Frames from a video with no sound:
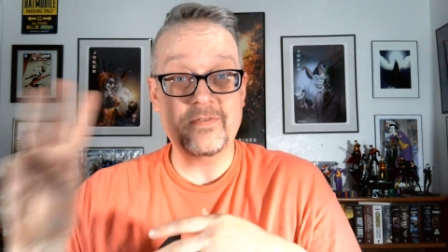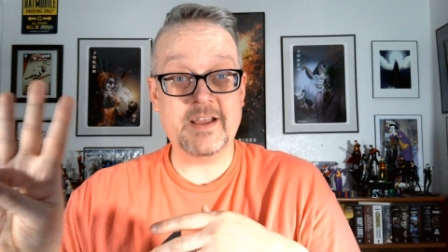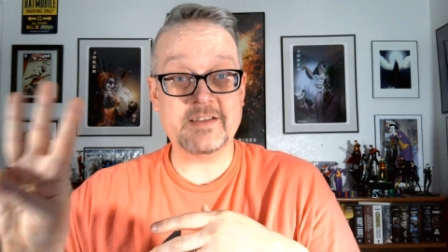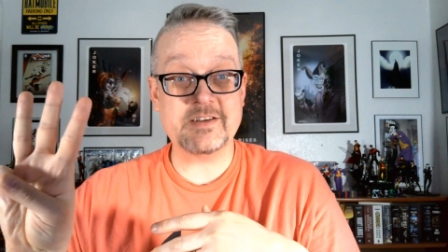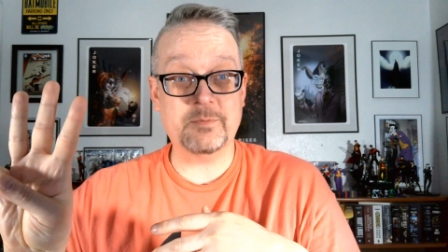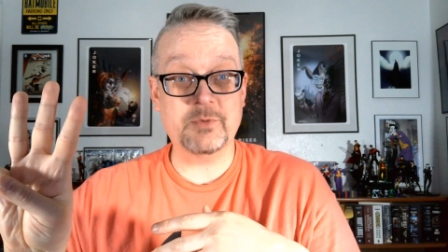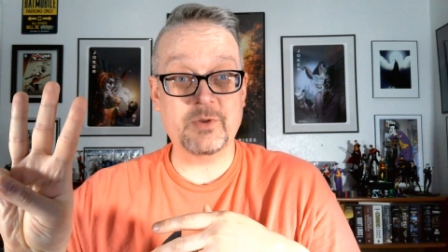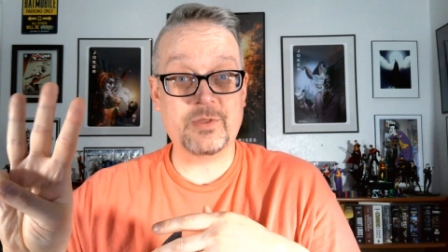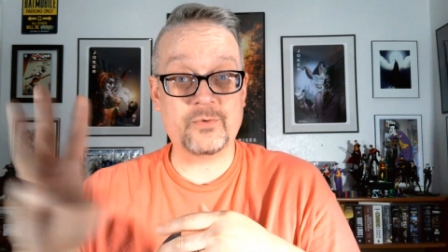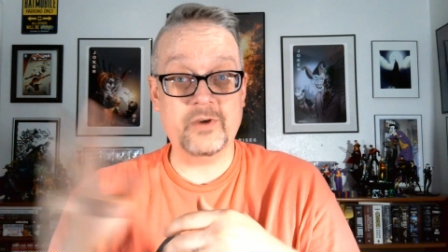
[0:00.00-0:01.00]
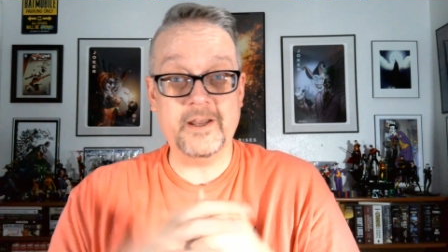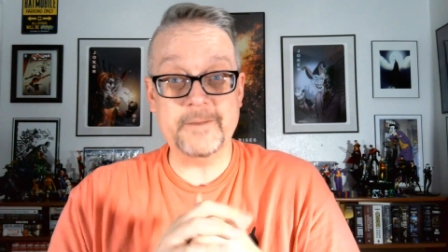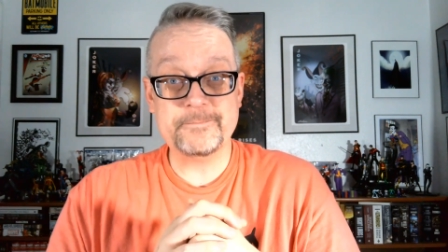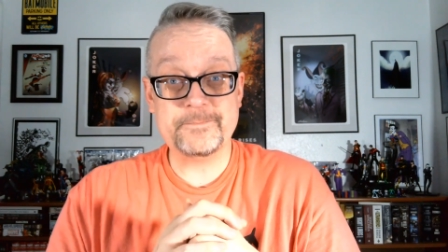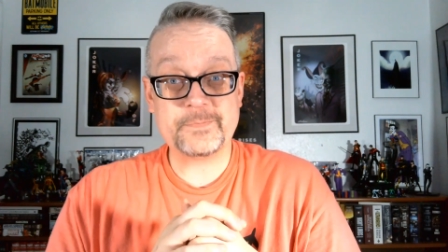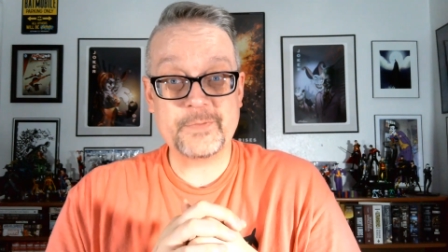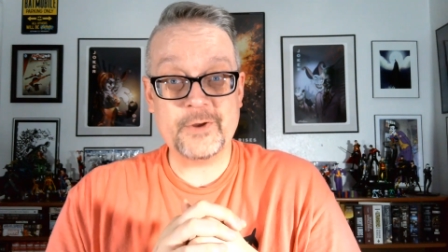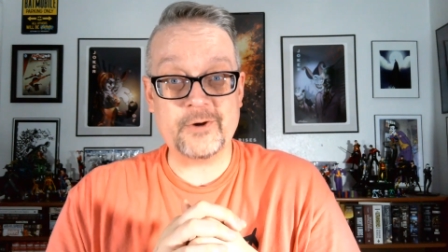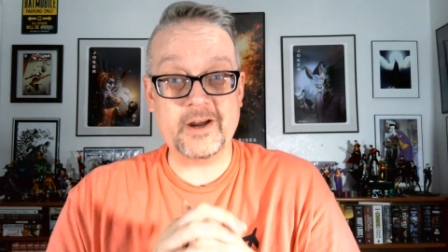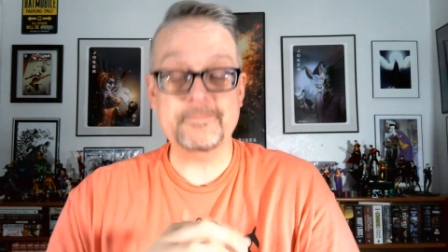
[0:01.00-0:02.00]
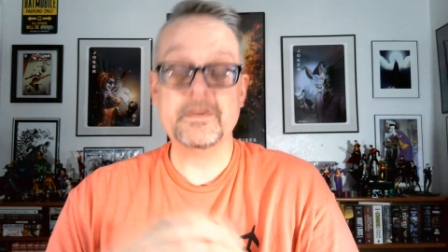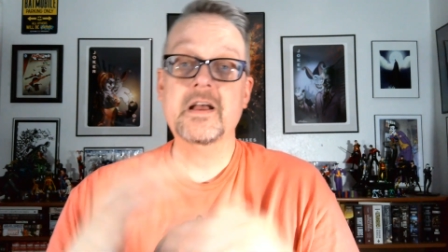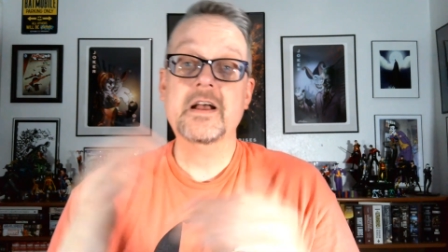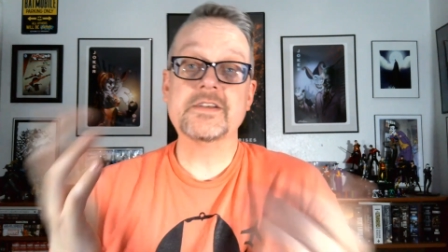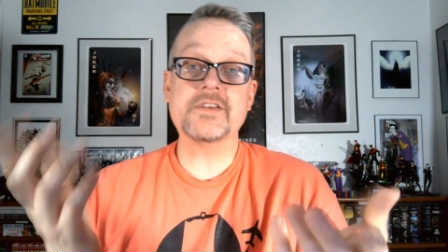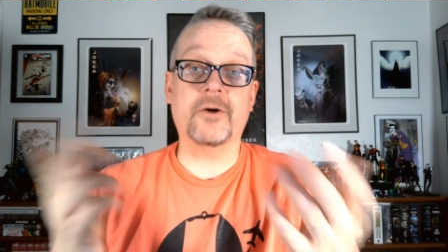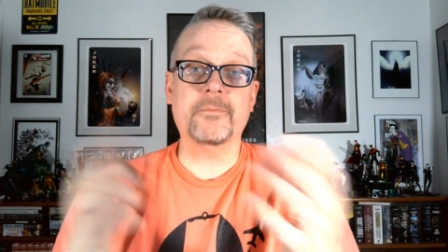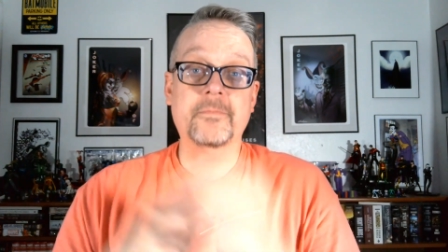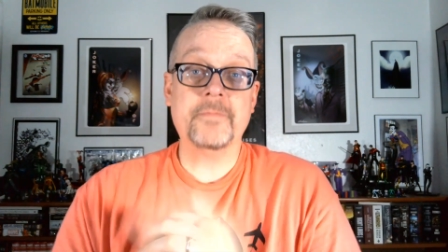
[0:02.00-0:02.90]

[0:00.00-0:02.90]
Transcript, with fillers: That's number three. All right. So